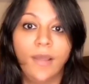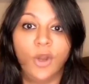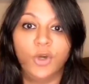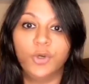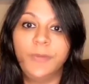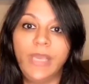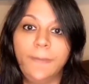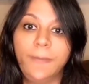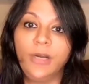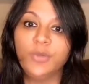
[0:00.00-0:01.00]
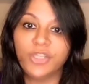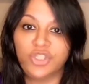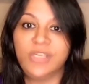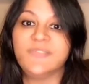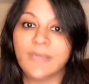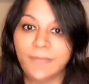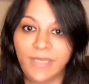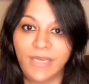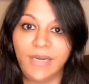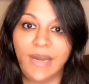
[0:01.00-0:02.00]
to be able to achieve
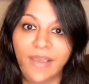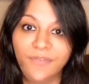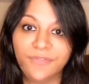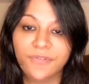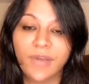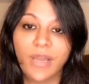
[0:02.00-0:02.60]
something in life.